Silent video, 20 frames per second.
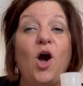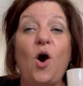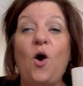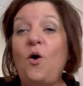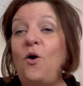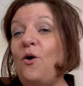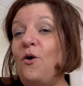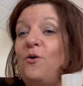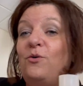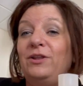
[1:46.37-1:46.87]

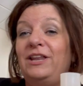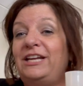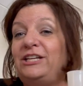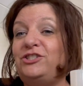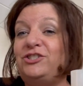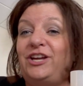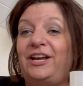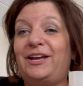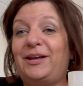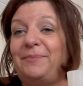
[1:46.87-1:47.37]
oh, let's
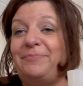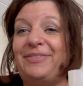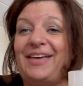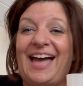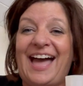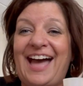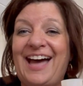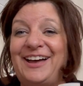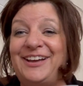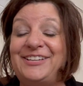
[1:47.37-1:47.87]
shake up the
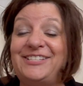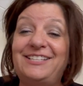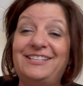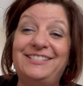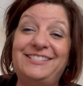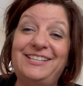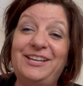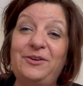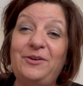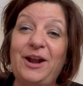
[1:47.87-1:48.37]
house and
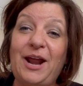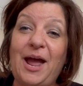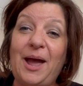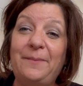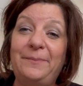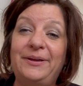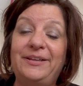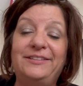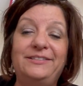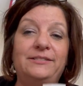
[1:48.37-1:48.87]
see what
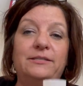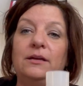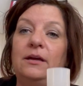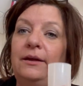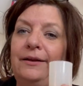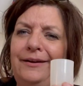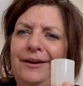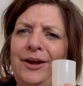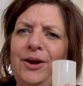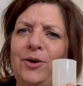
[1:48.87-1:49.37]
happens.
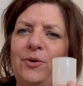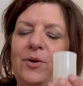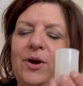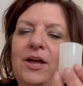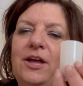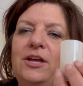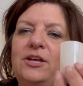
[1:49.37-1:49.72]
No.